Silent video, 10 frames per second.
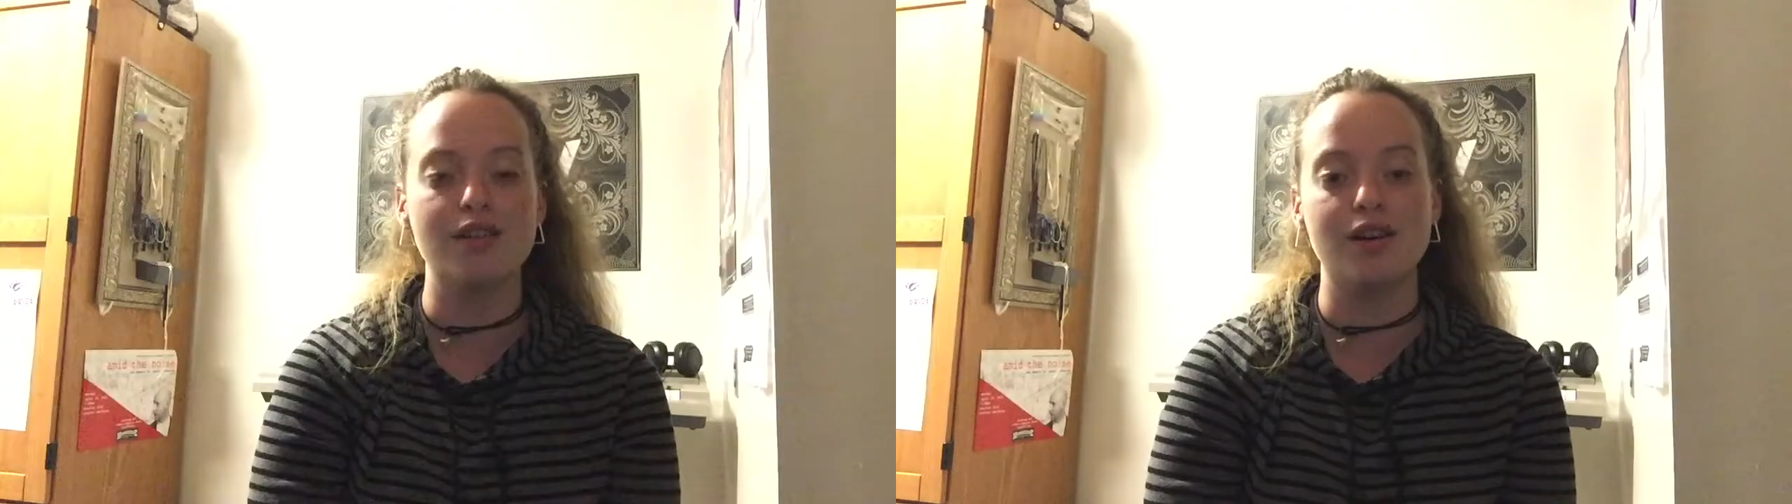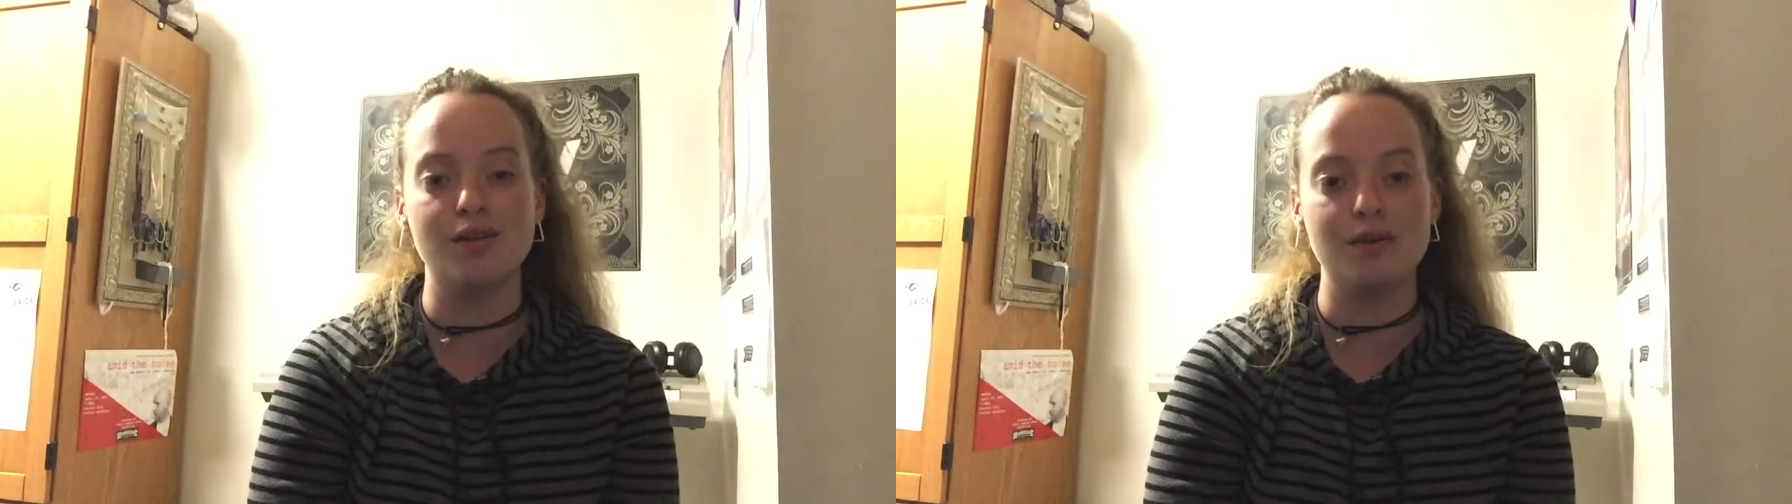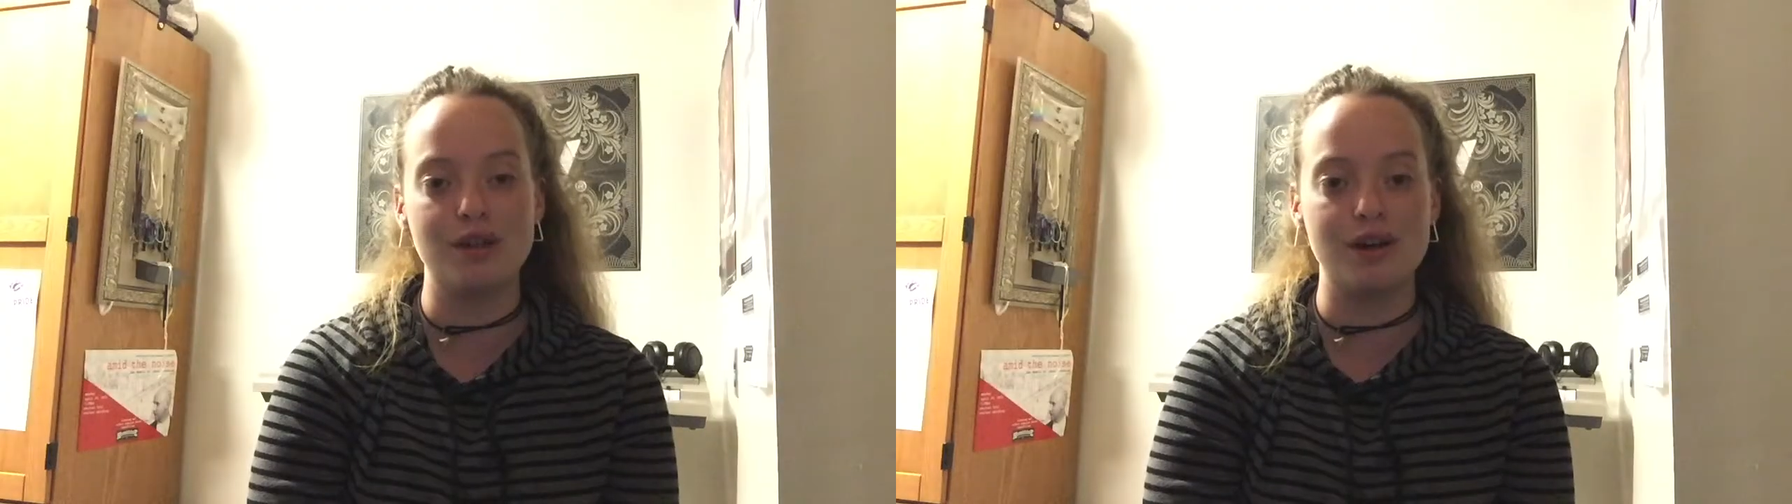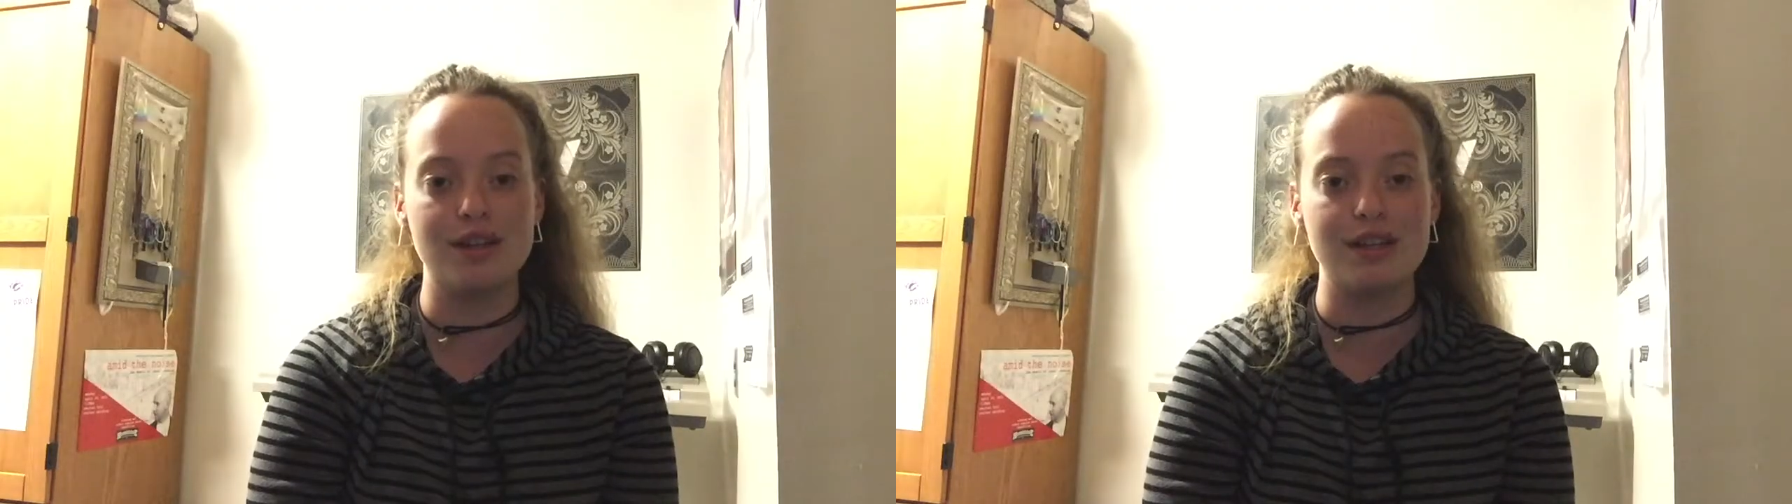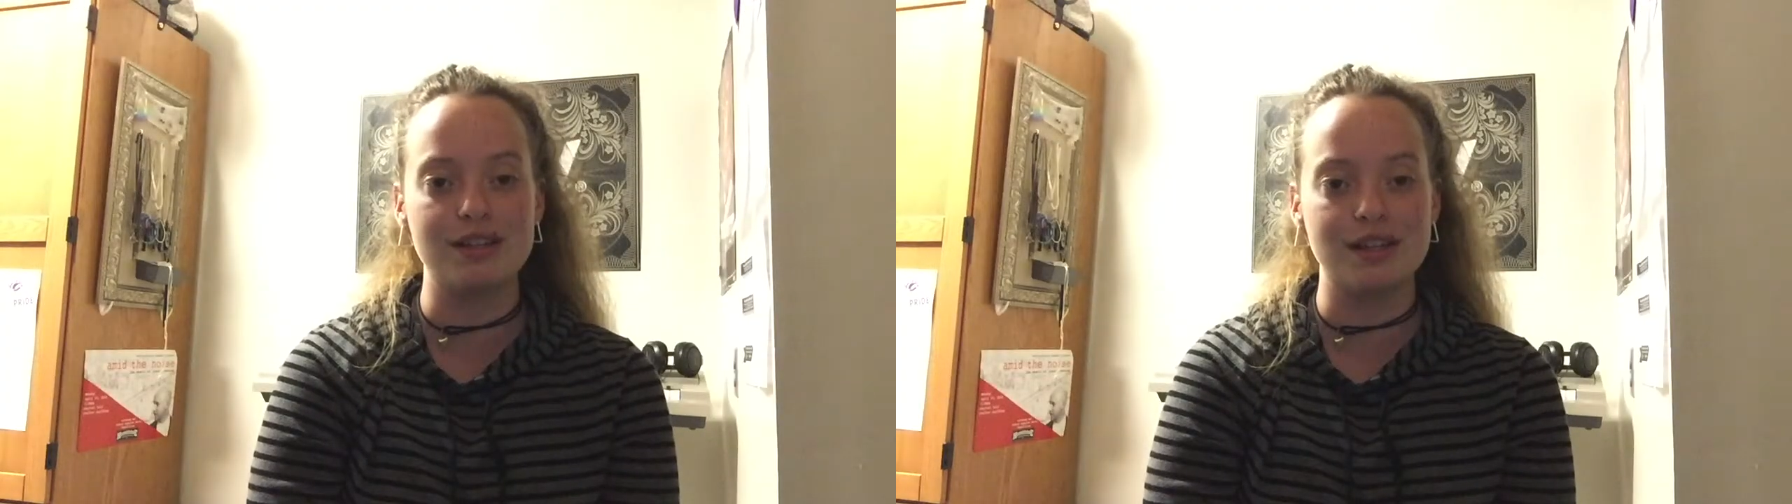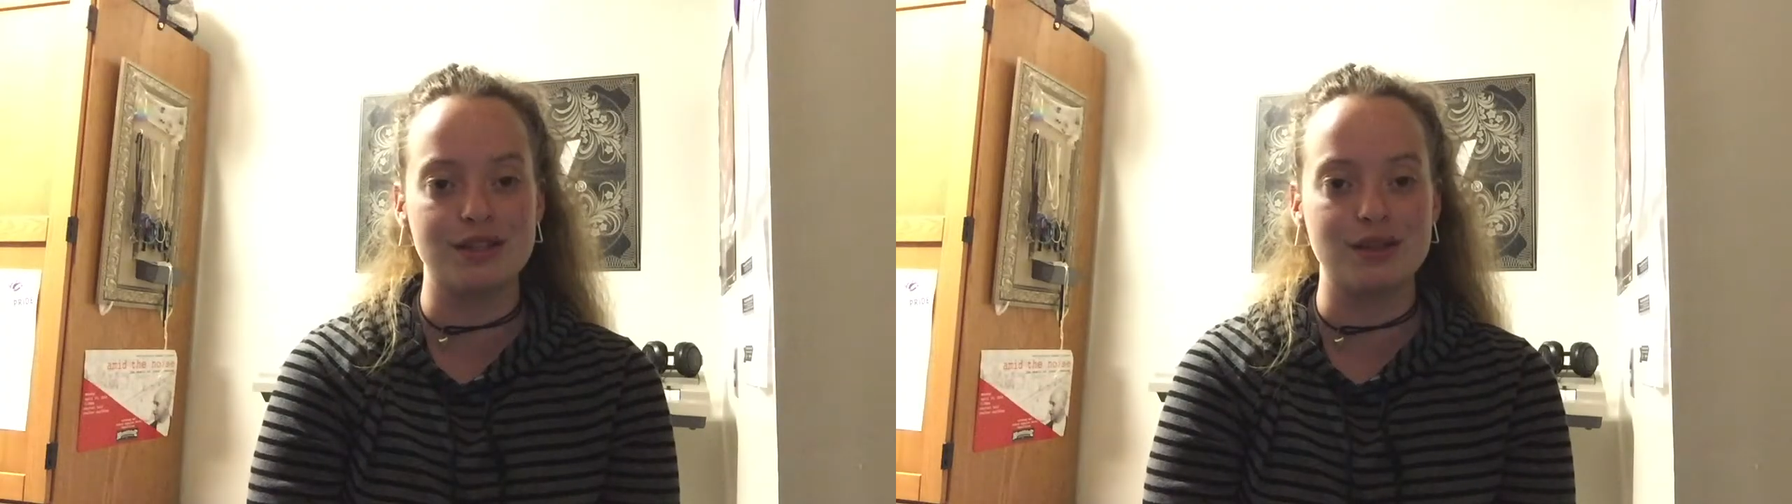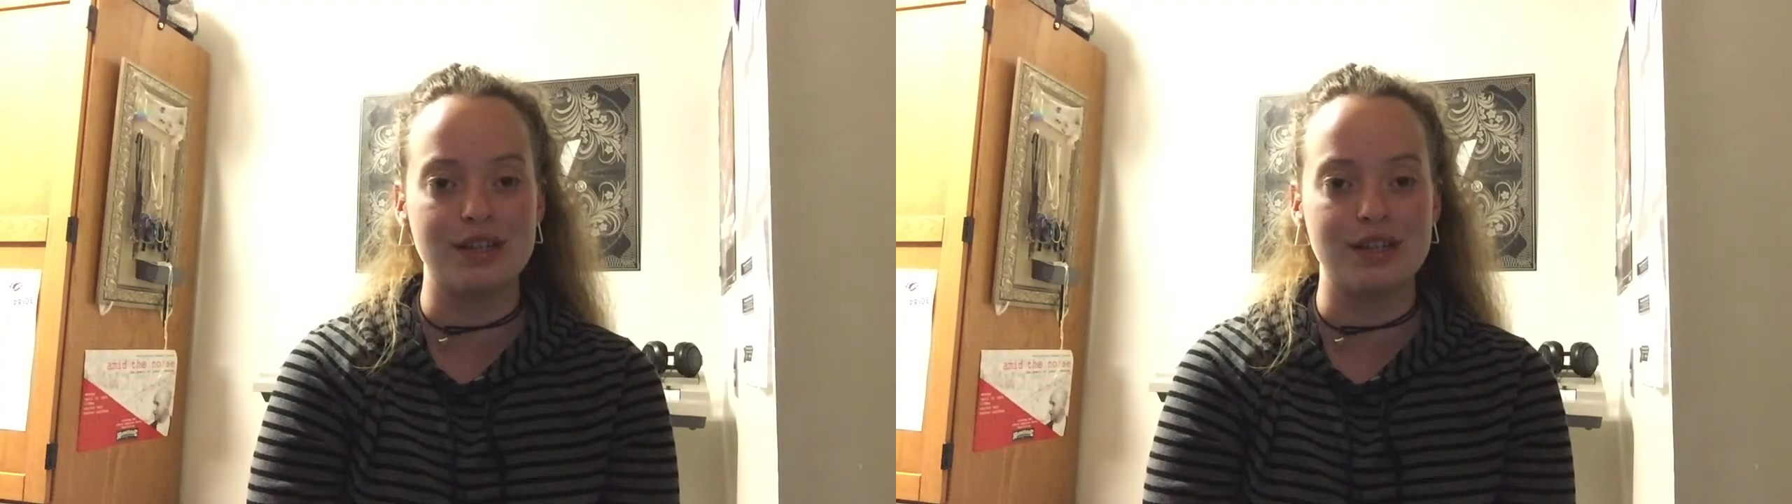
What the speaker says: along with all the accessory